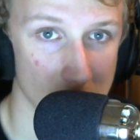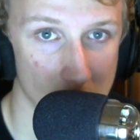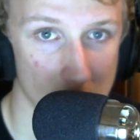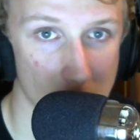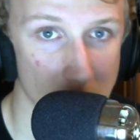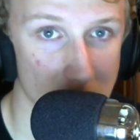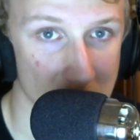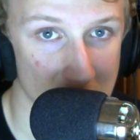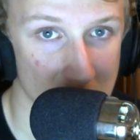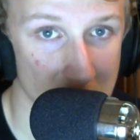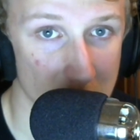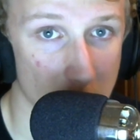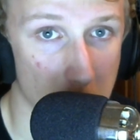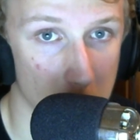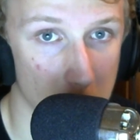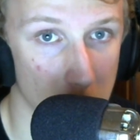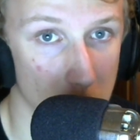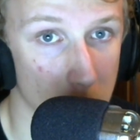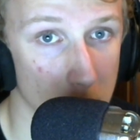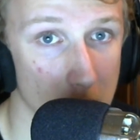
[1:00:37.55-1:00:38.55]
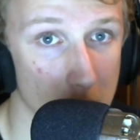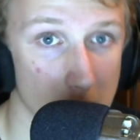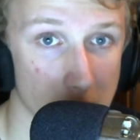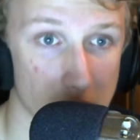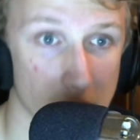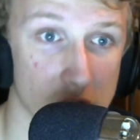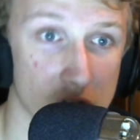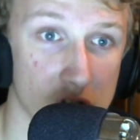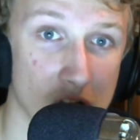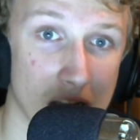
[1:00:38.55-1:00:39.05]
because Liverpool
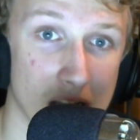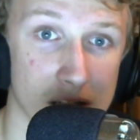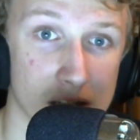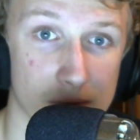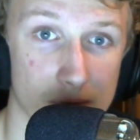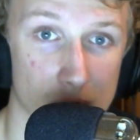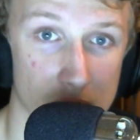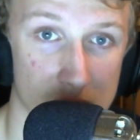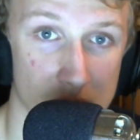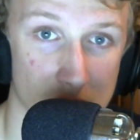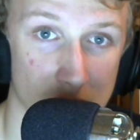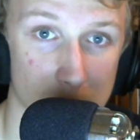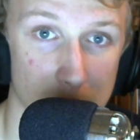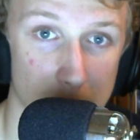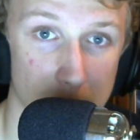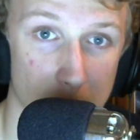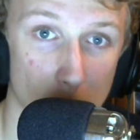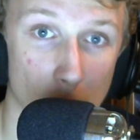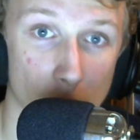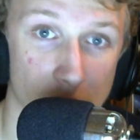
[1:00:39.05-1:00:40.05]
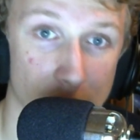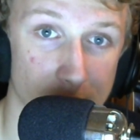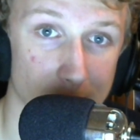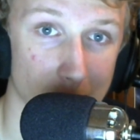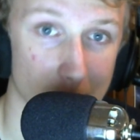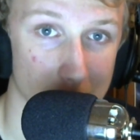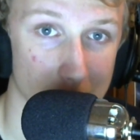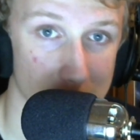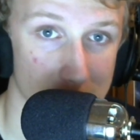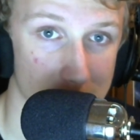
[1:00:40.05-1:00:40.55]
can challenge for the top four
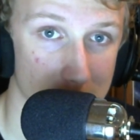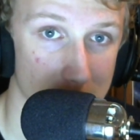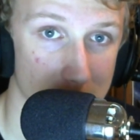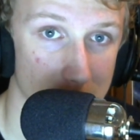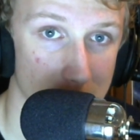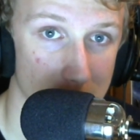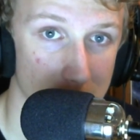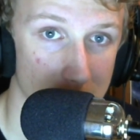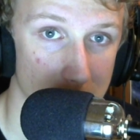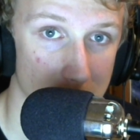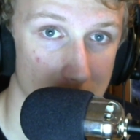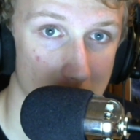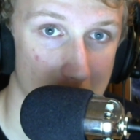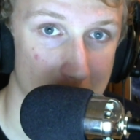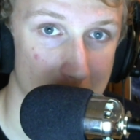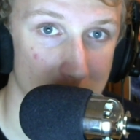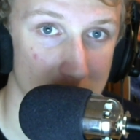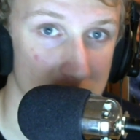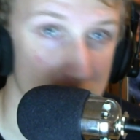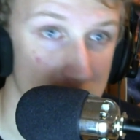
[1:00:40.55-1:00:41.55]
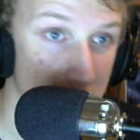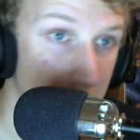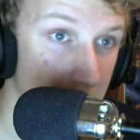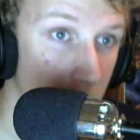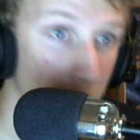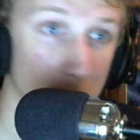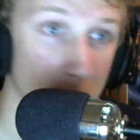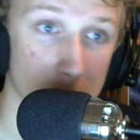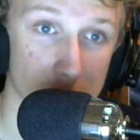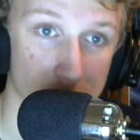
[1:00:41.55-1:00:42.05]
spots, in which they
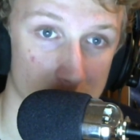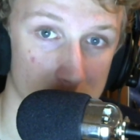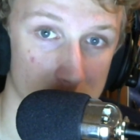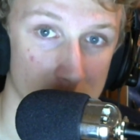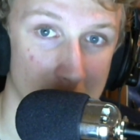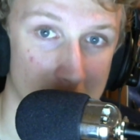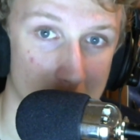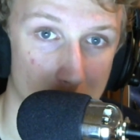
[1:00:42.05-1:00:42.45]
can't do now.